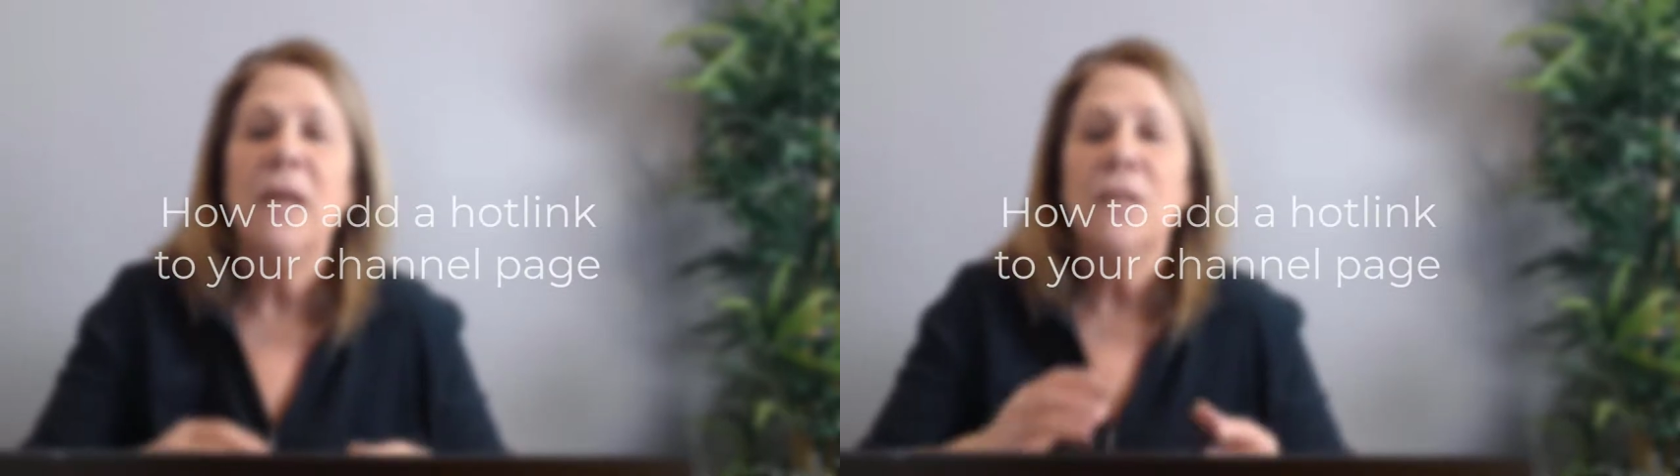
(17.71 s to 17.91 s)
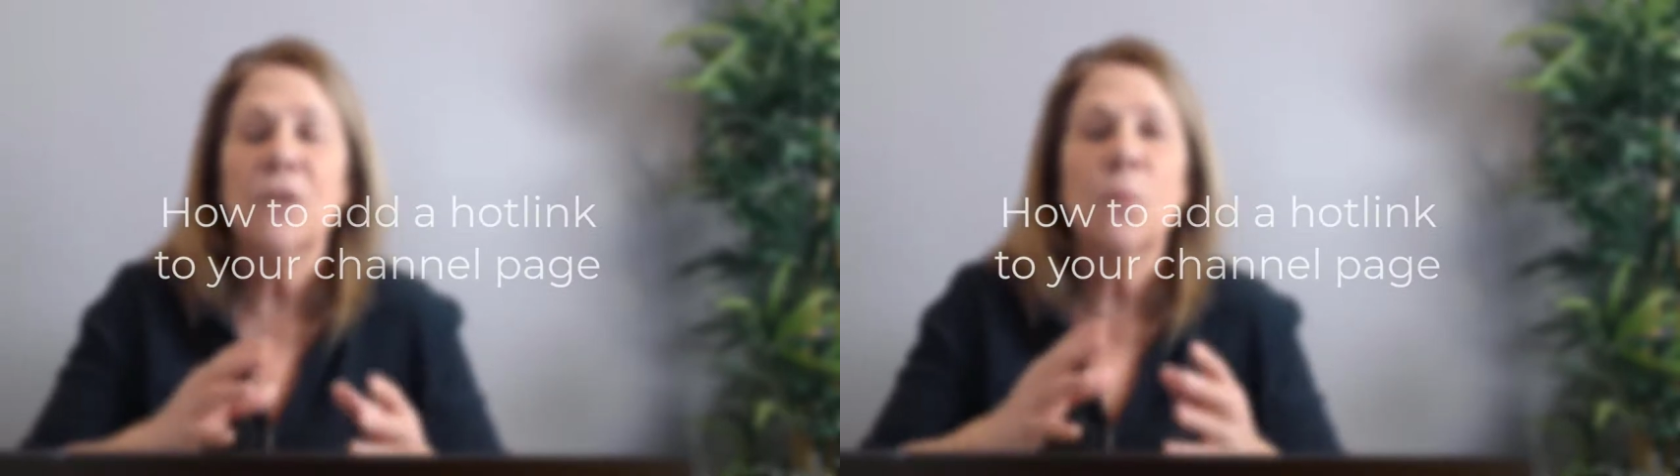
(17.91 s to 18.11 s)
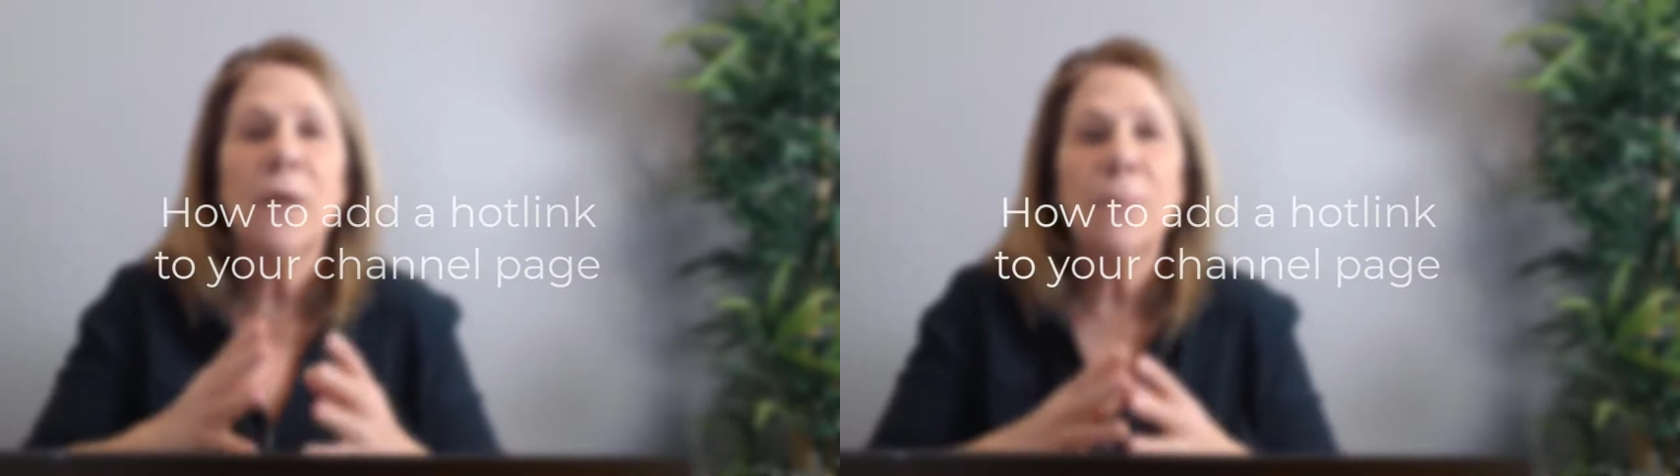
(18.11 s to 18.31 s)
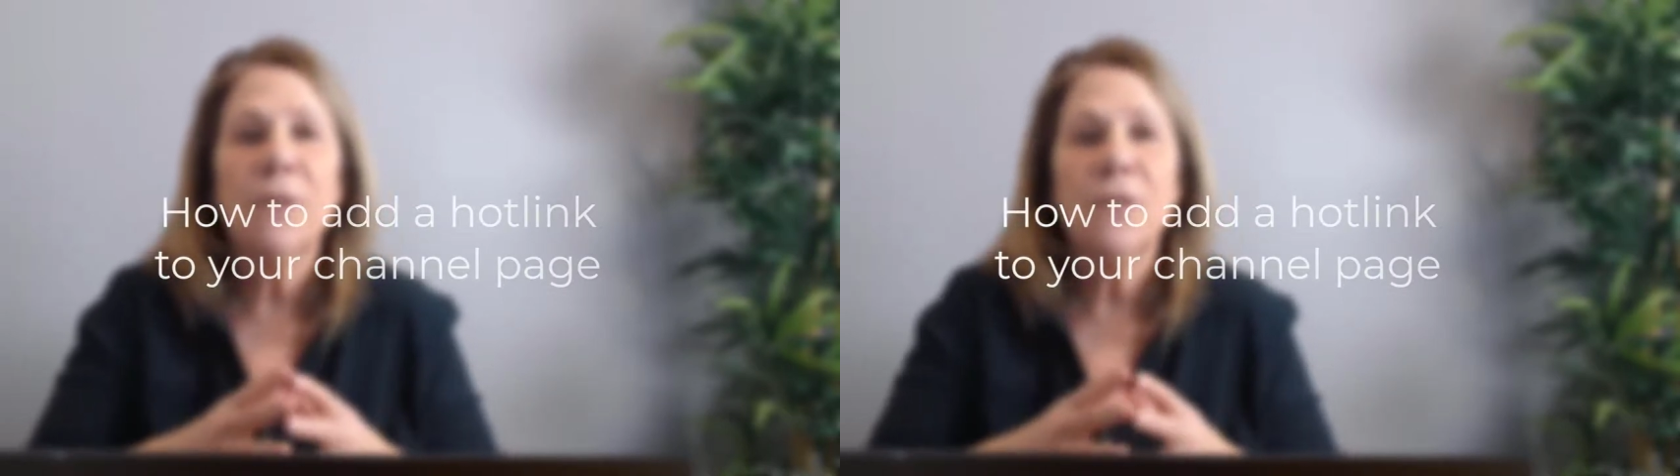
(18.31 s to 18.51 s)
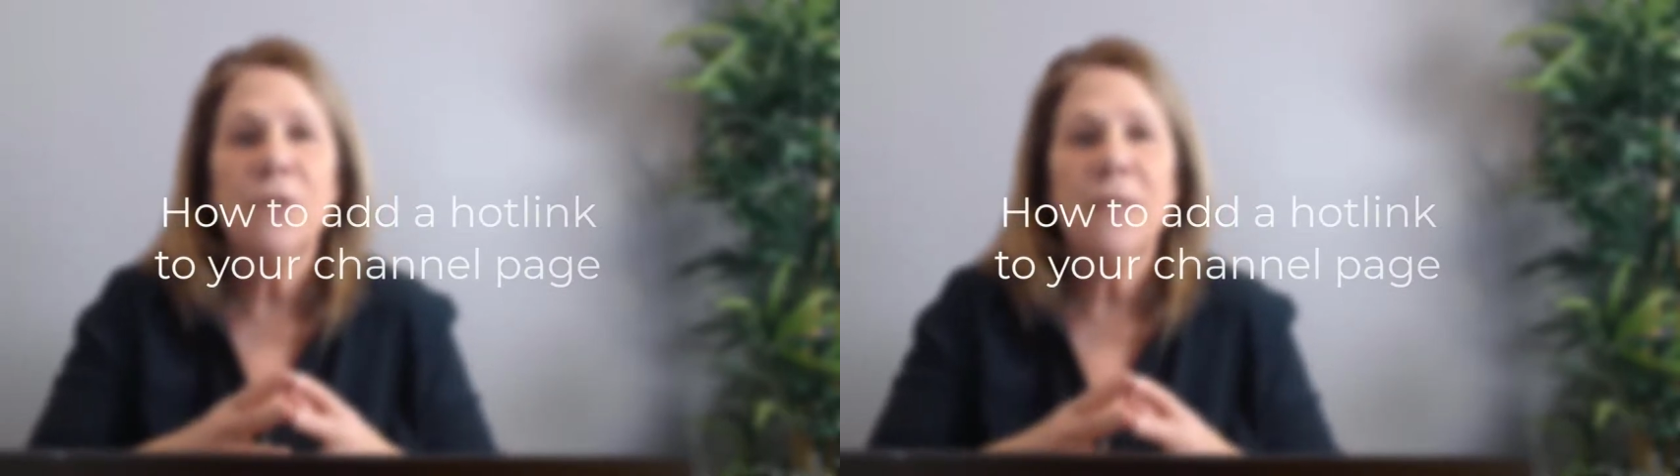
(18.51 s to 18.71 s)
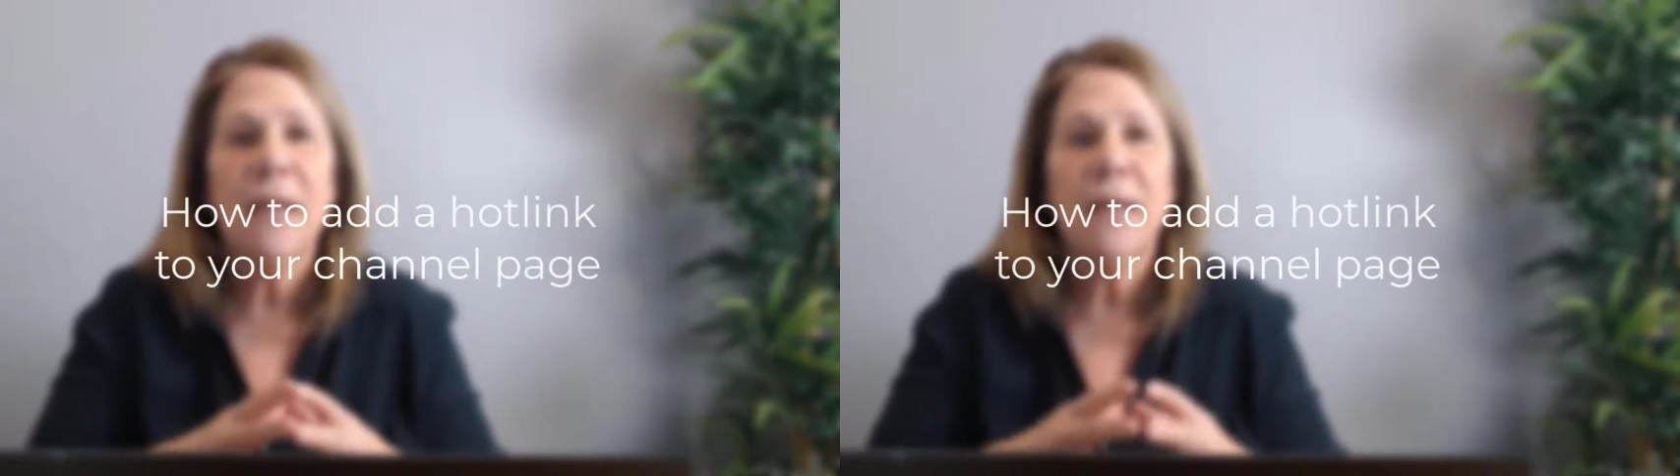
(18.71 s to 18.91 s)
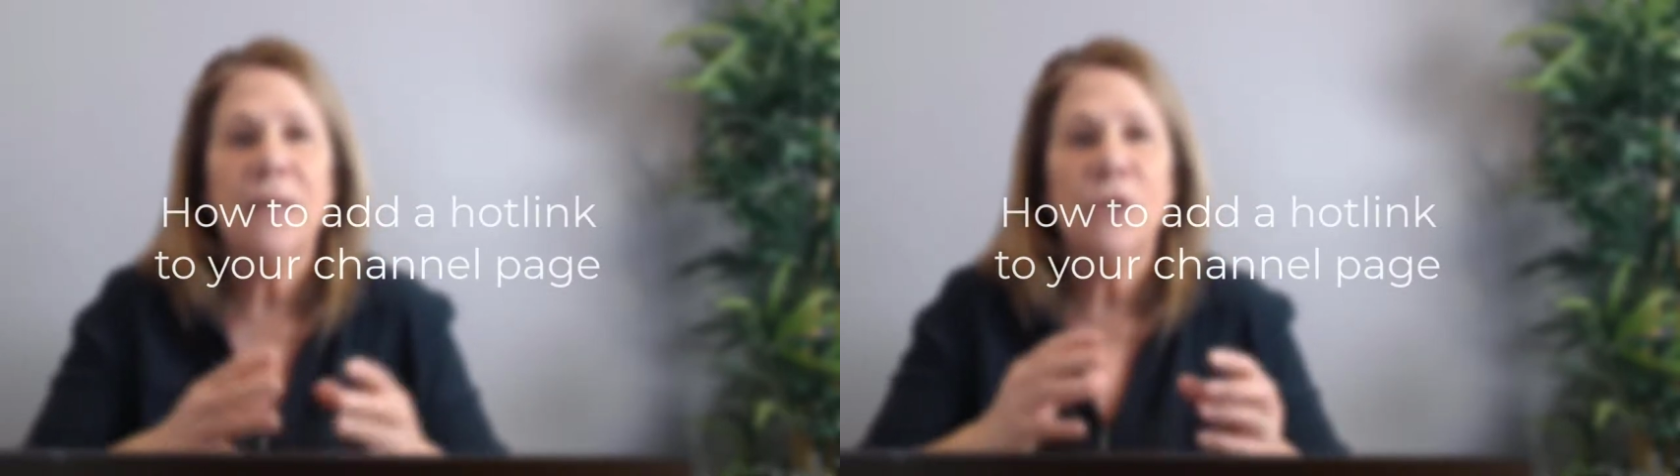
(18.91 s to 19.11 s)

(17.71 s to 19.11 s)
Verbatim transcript: So what I'm going to do today is